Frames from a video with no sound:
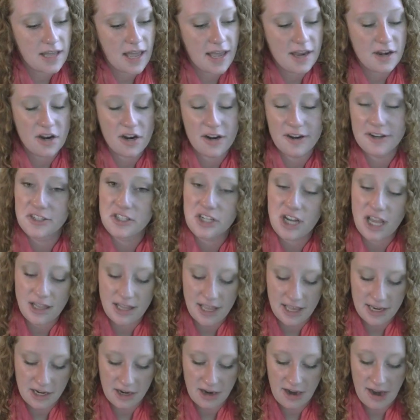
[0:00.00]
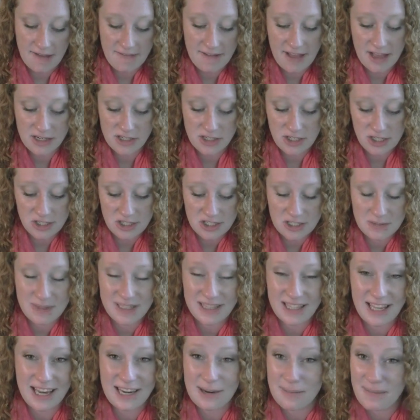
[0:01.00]
liner or a gel liner, I've actually just
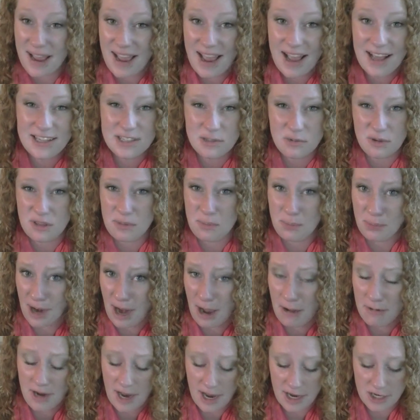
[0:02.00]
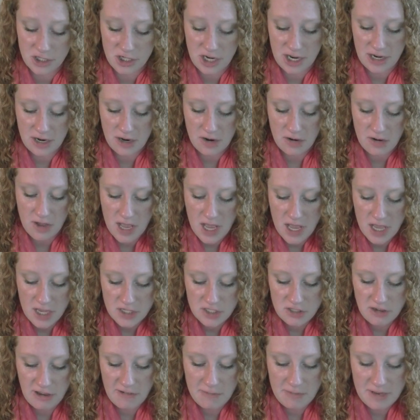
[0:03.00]
been lining my eyes with brown eyeshadow.
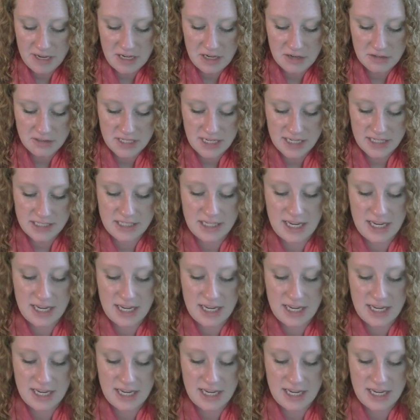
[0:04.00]
So I've been using